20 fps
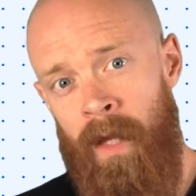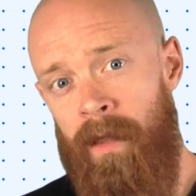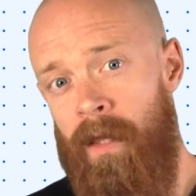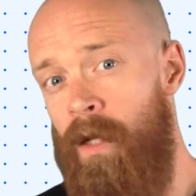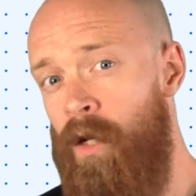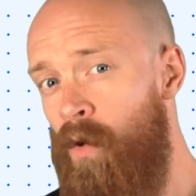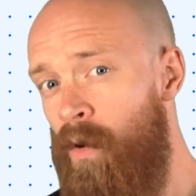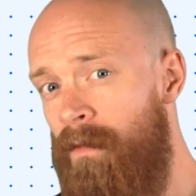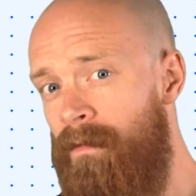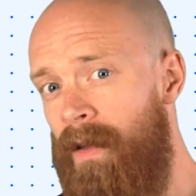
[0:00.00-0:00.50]
The
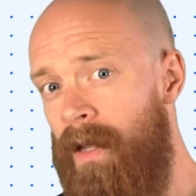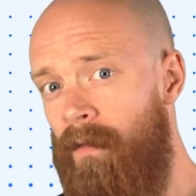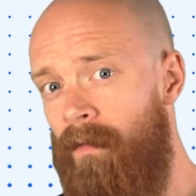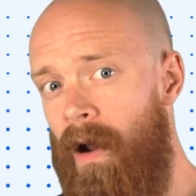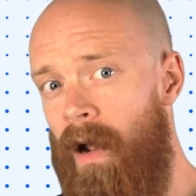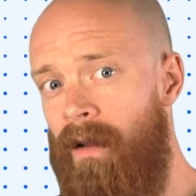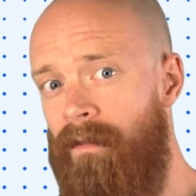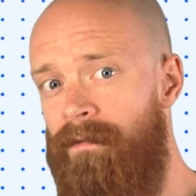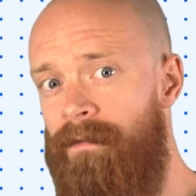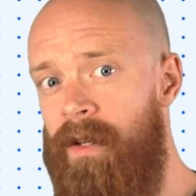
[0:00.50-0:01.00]
new event
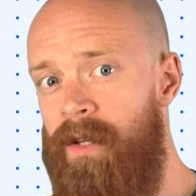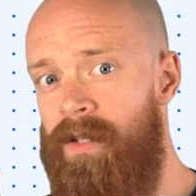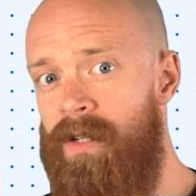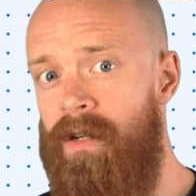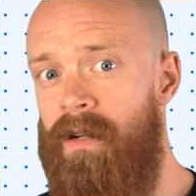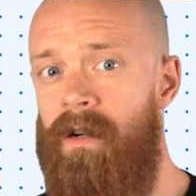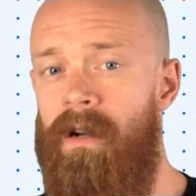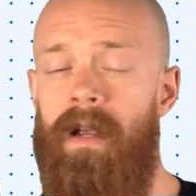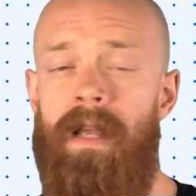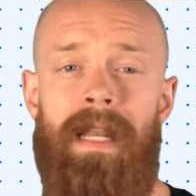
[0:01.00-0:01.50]
routing
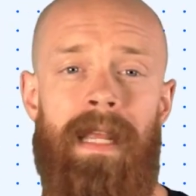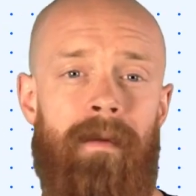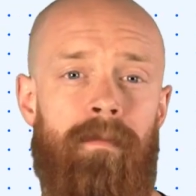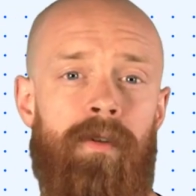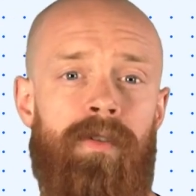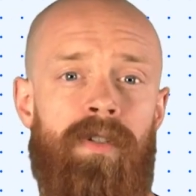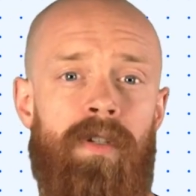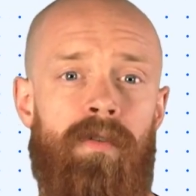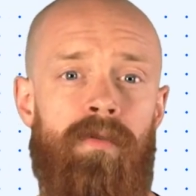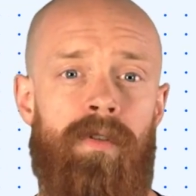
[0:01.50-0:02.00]
feature
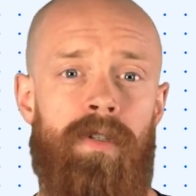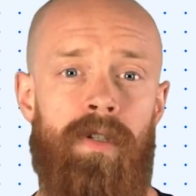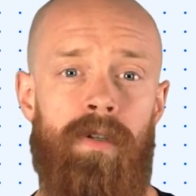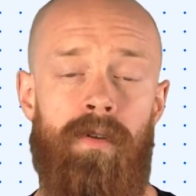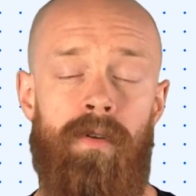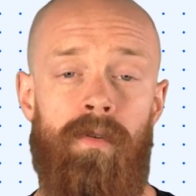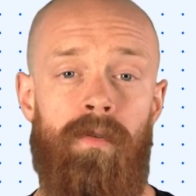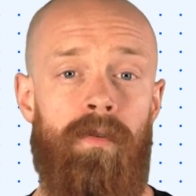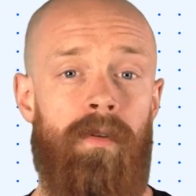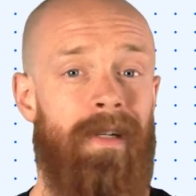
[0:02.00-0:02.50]
enables you
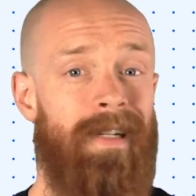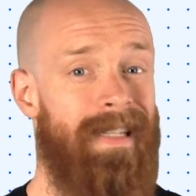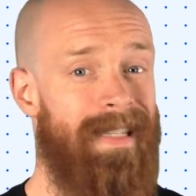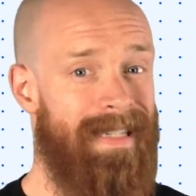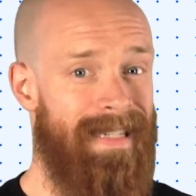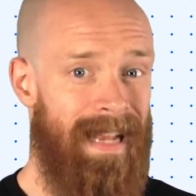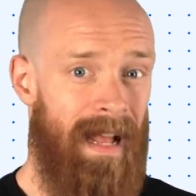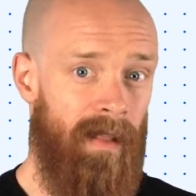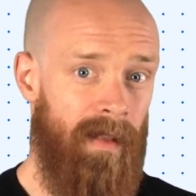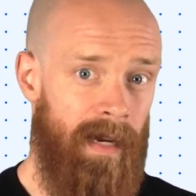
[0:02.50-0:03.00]
to
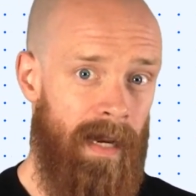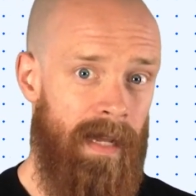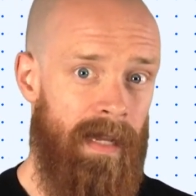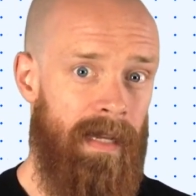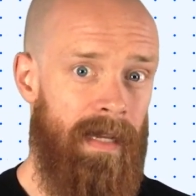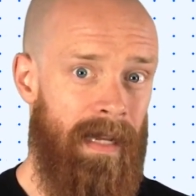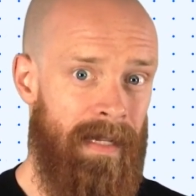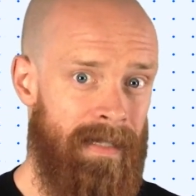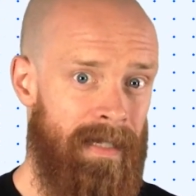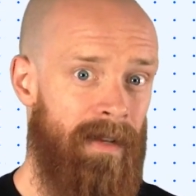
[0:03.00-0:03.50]

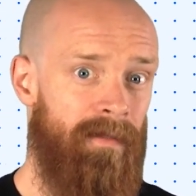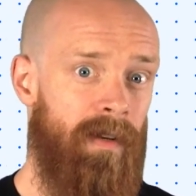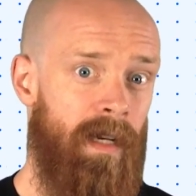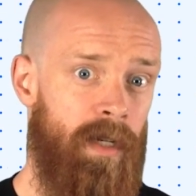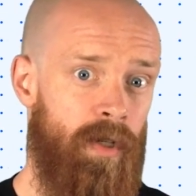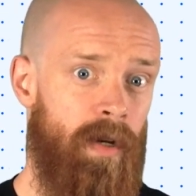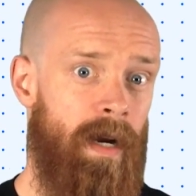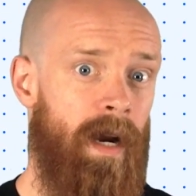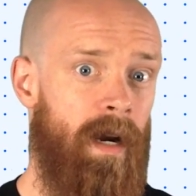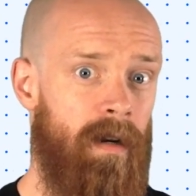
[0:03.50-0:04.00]
consolidate
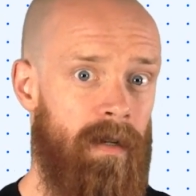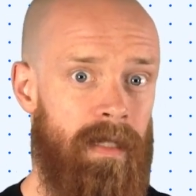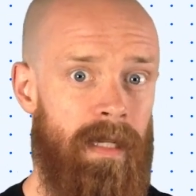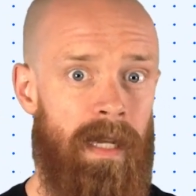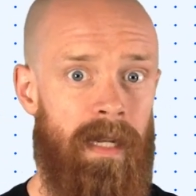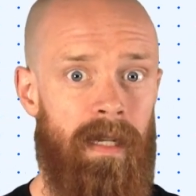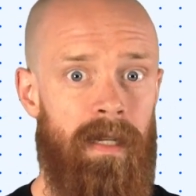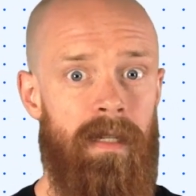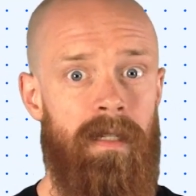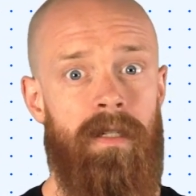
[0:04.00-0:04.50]
activity tracker
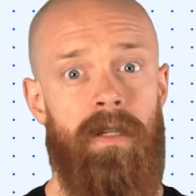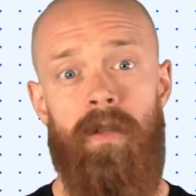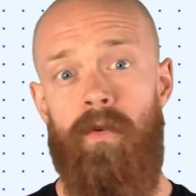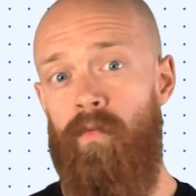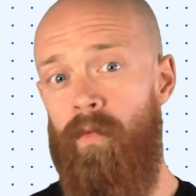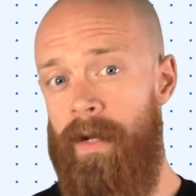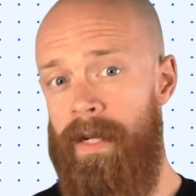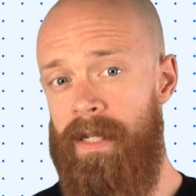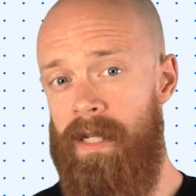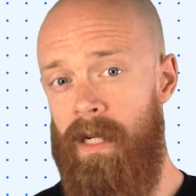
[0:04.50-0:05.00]
data to the
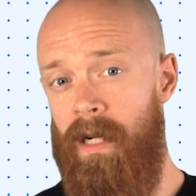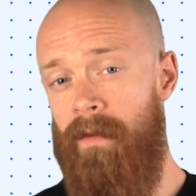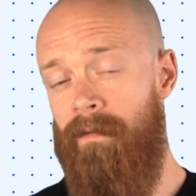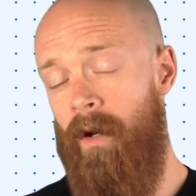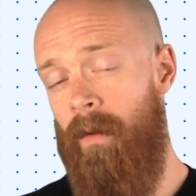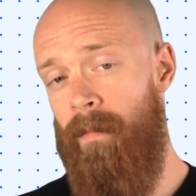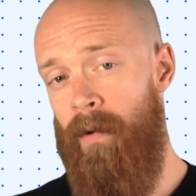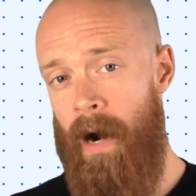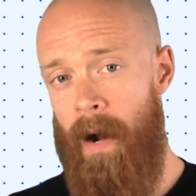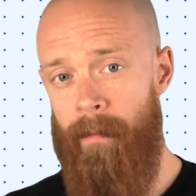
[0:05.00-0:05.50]
region of
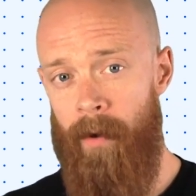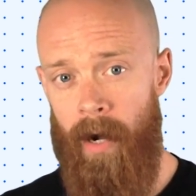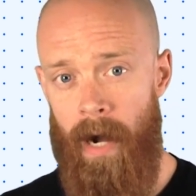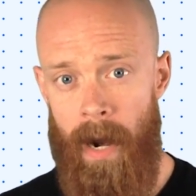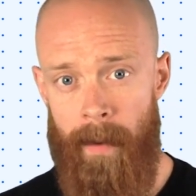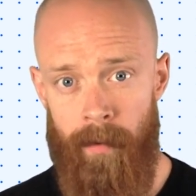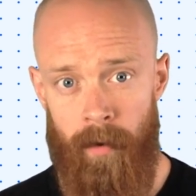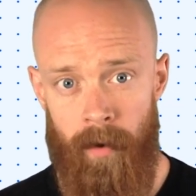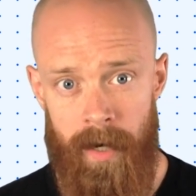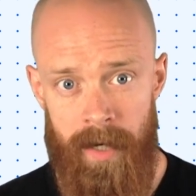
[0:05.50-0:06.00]
your primary
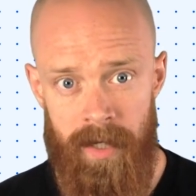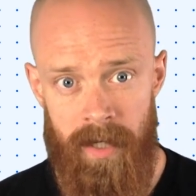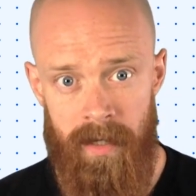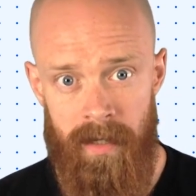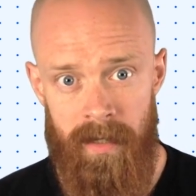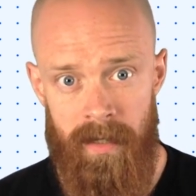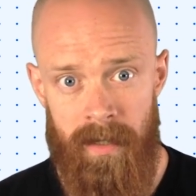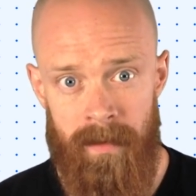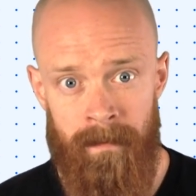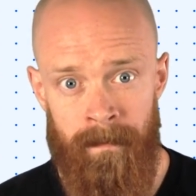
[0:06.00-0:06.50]

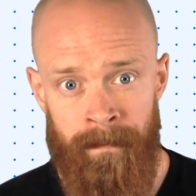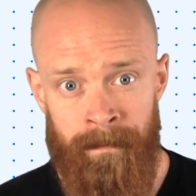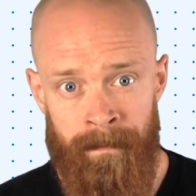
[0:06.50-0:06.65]
operations,